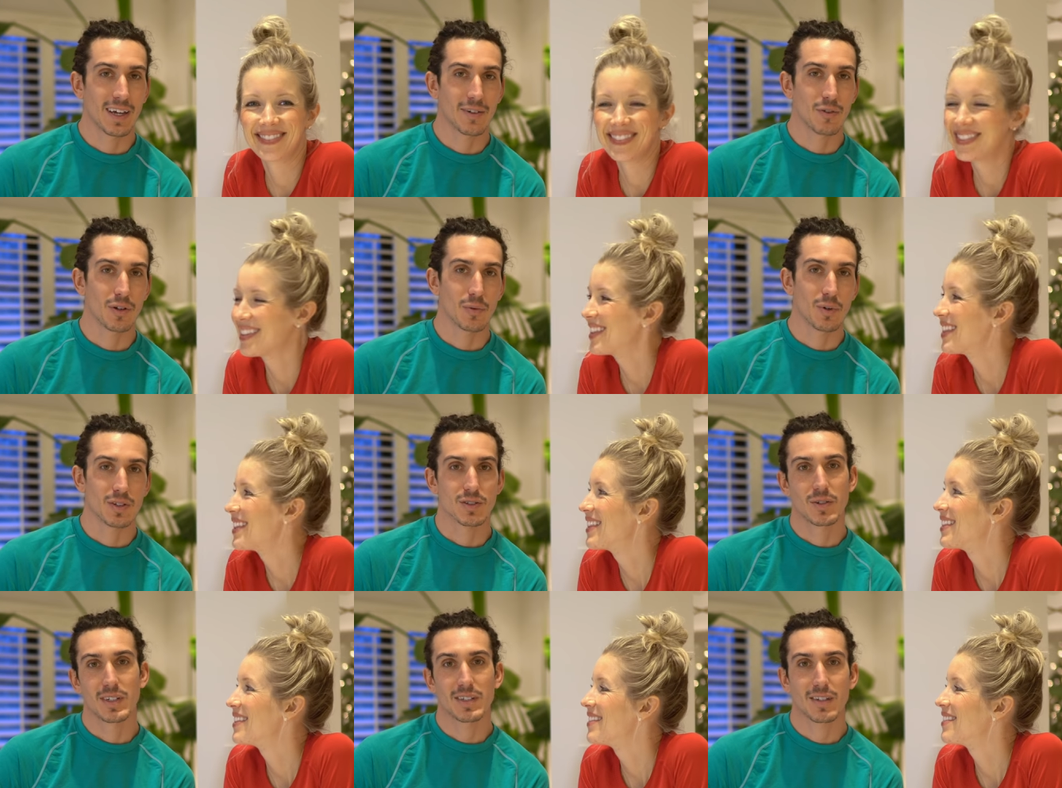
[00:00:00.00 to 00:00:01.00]
Speaker 1: kind of already was.
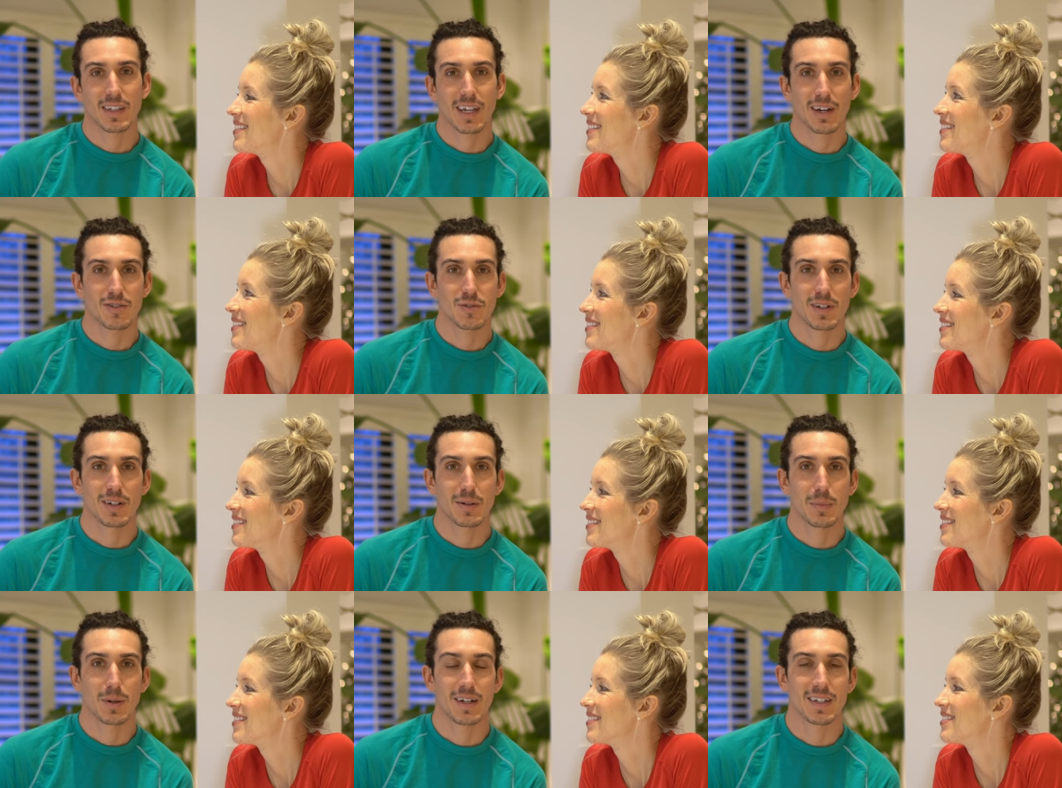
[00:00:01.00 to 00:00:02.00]
So he's on the couch right
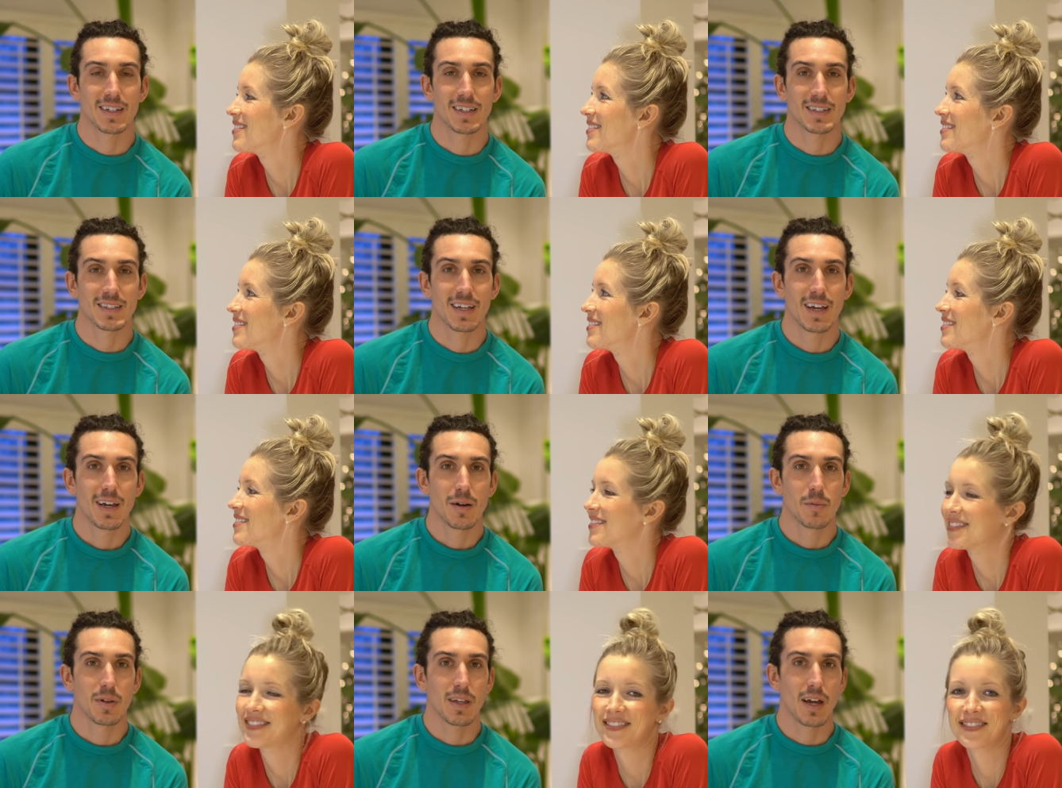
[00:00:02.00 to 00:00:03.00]
here behind us.
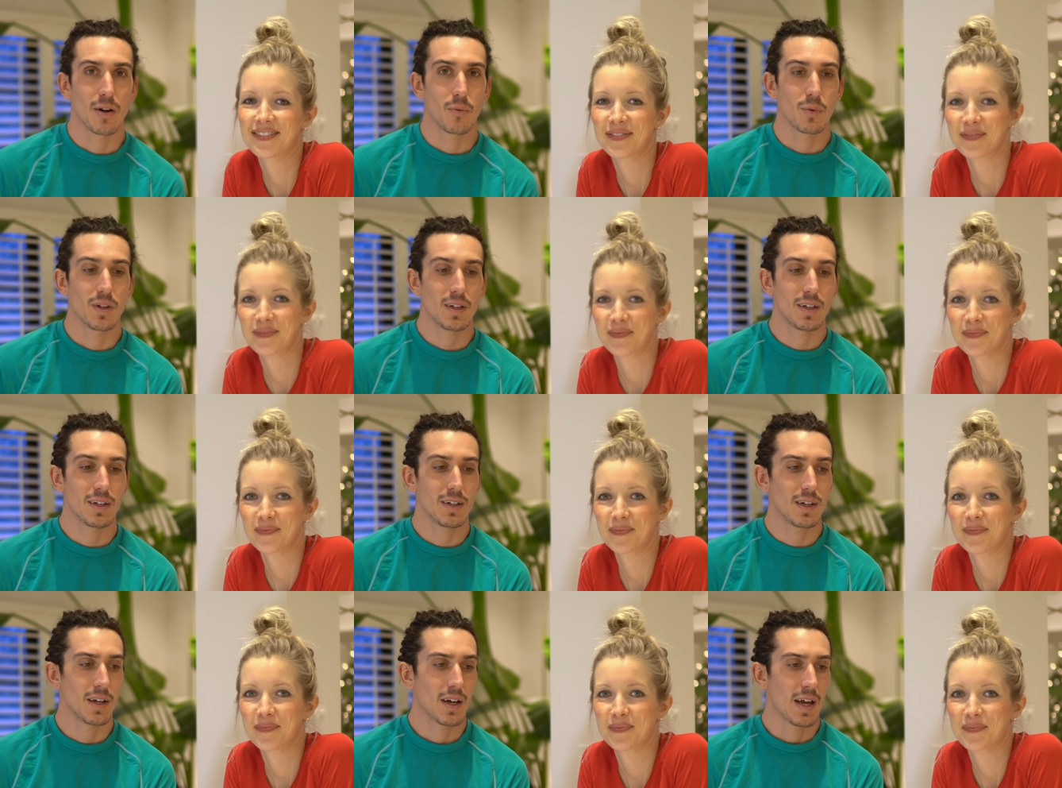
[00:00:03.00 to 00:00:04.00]
But yeah,
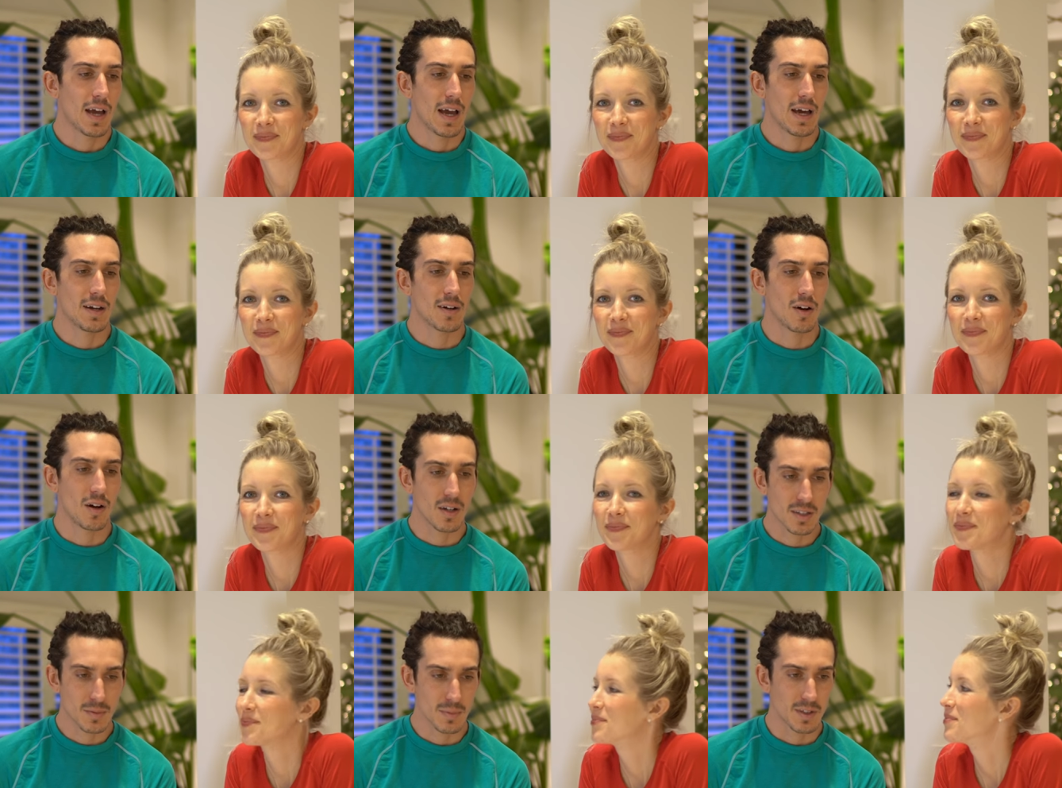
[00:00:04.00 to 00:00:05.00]
we had an
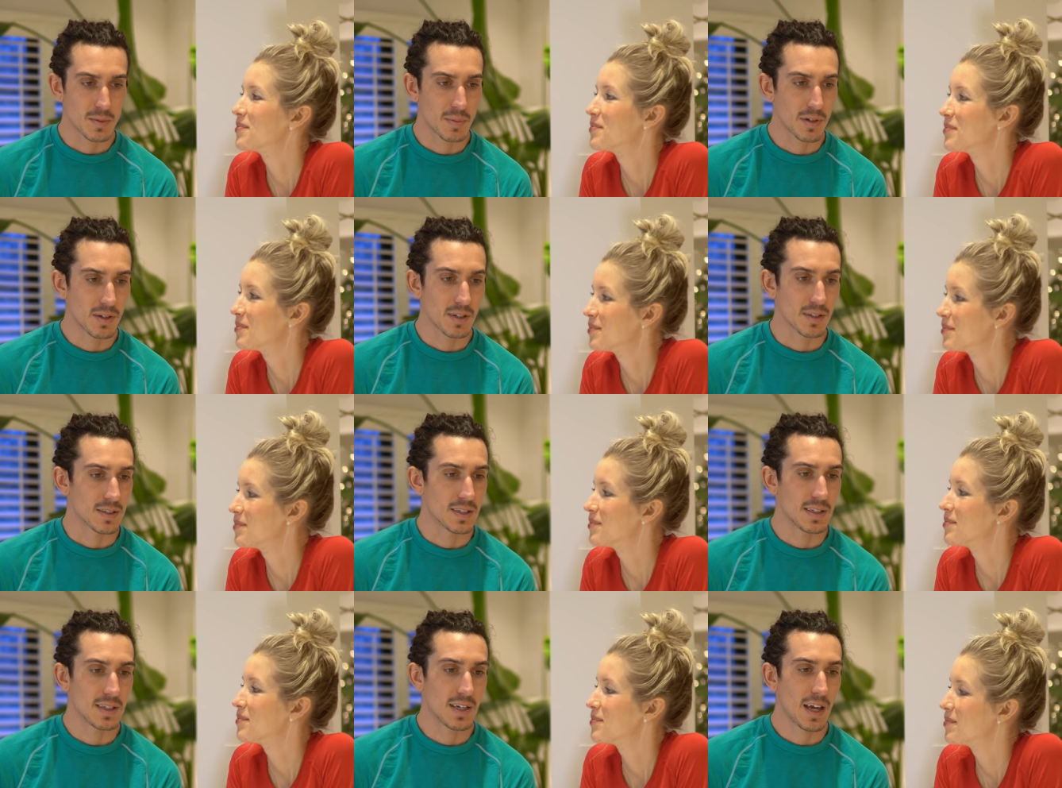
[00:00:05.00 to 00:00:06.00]
awesome experience.
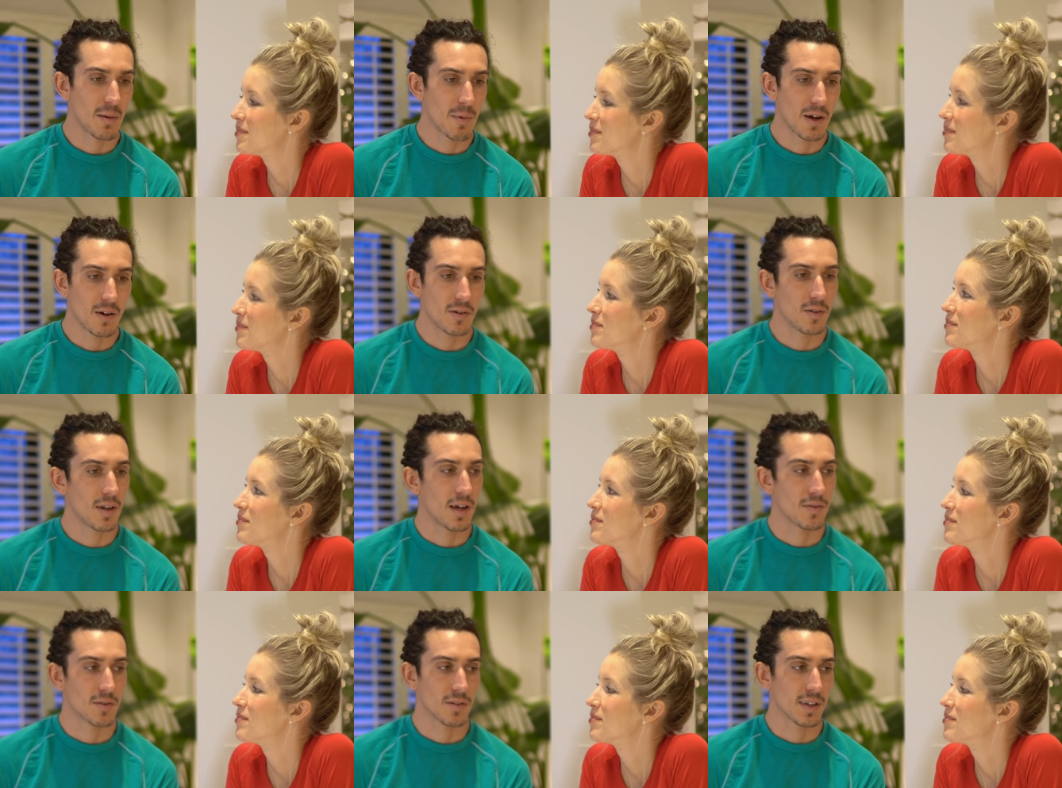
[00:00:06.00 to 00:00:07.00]
He came out
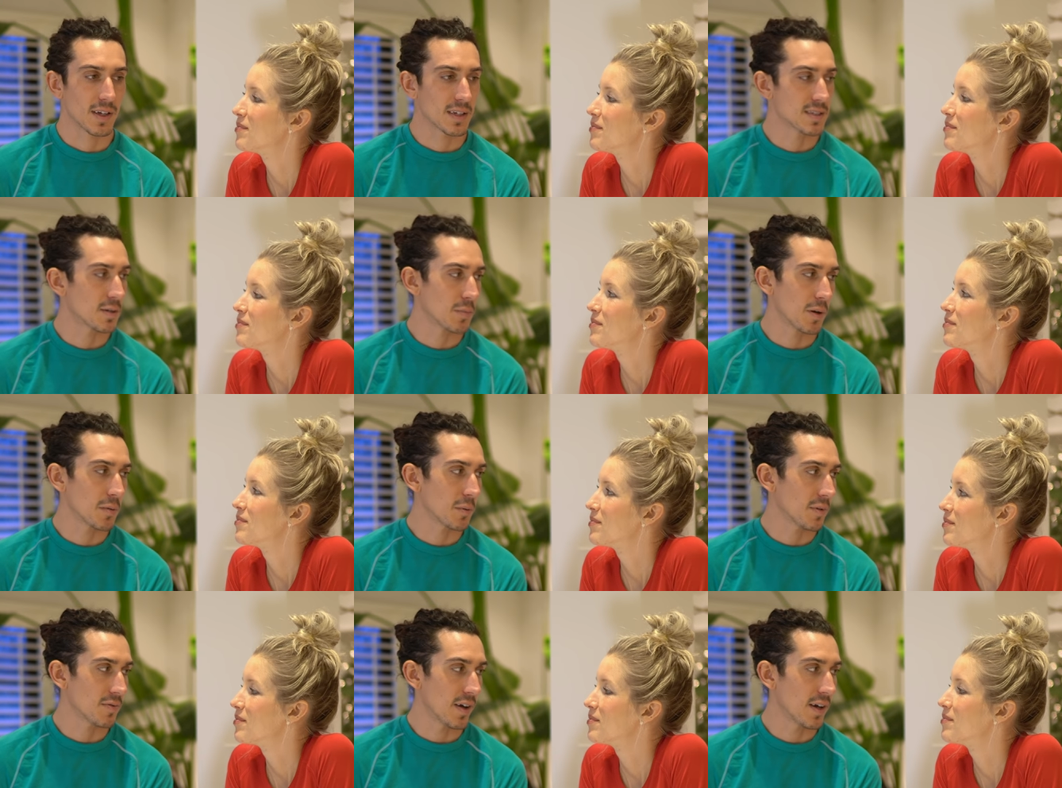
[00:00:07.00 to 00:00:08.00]
after, like I said,
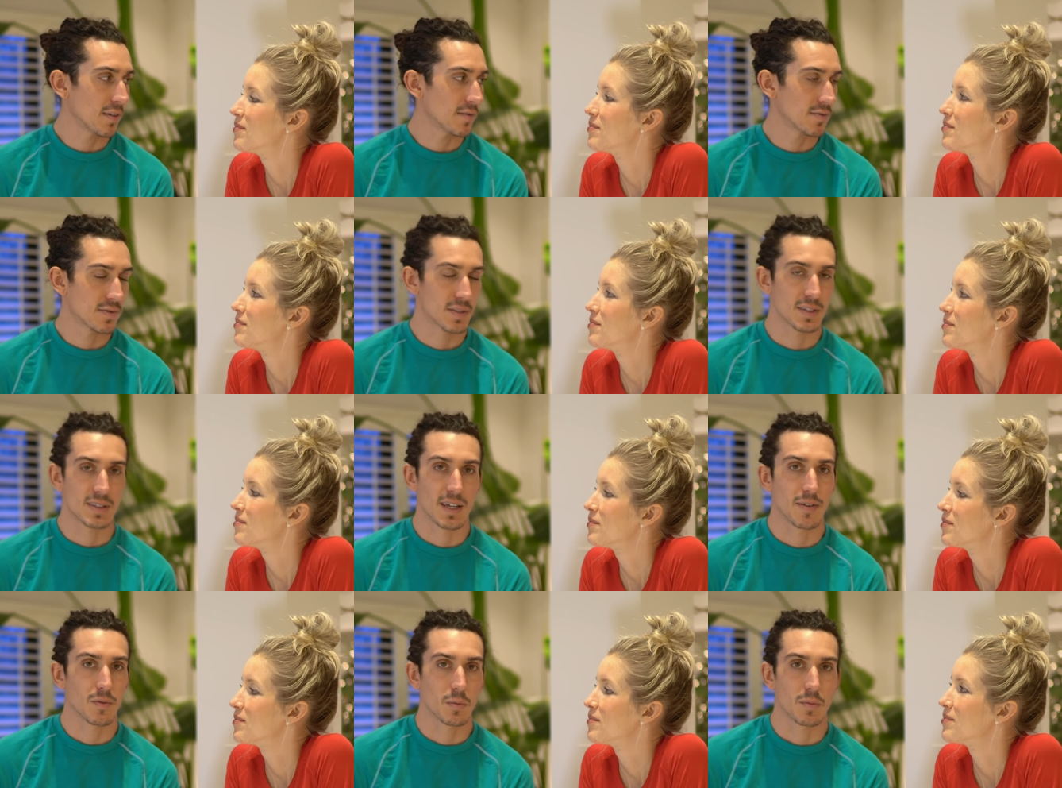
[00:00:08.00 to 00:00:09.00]
probably five to
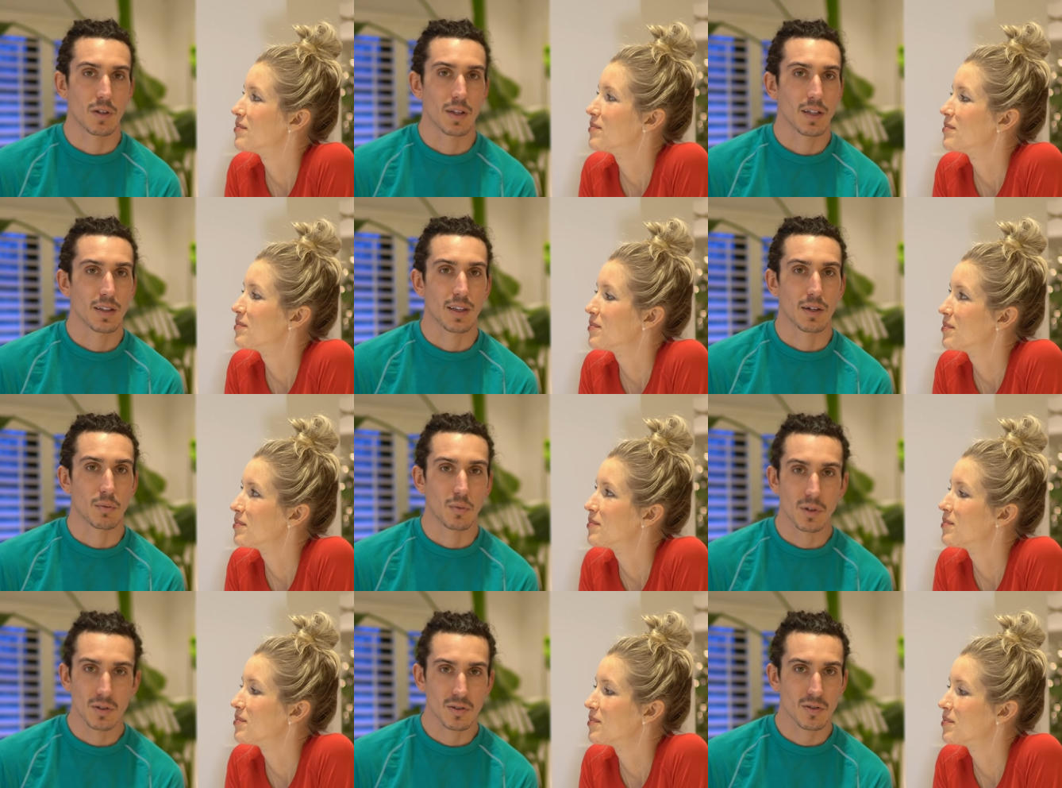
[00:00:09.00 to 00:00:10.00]
seven like real